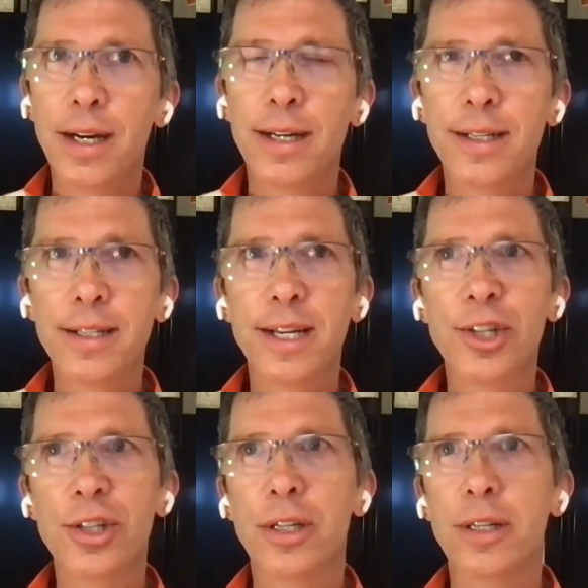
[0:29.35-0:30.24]
a
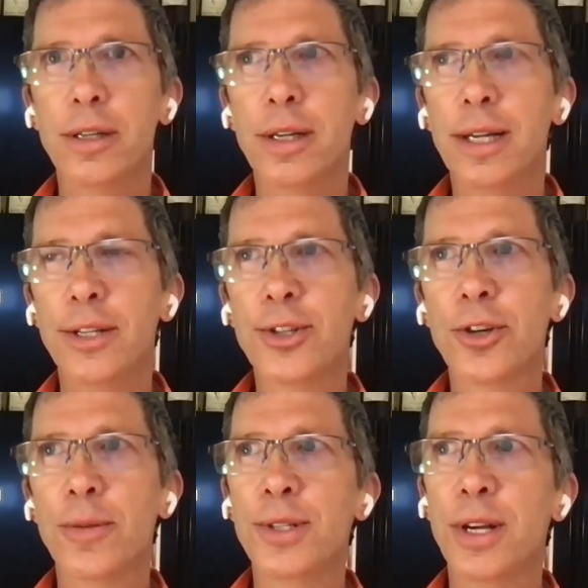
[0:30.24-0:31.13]
distinction in
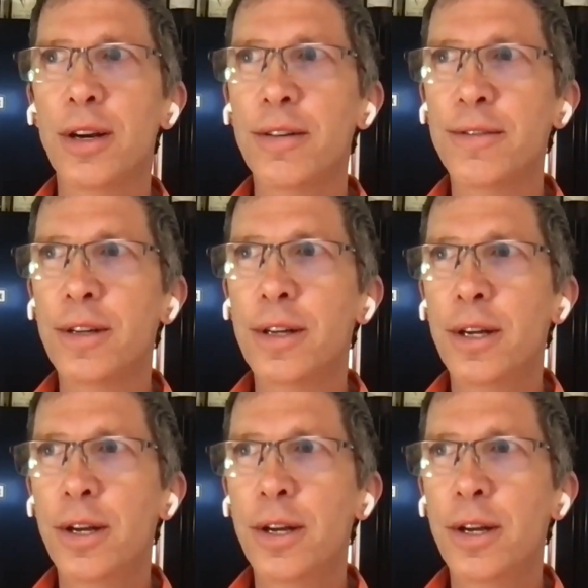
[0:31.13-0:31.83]
terms of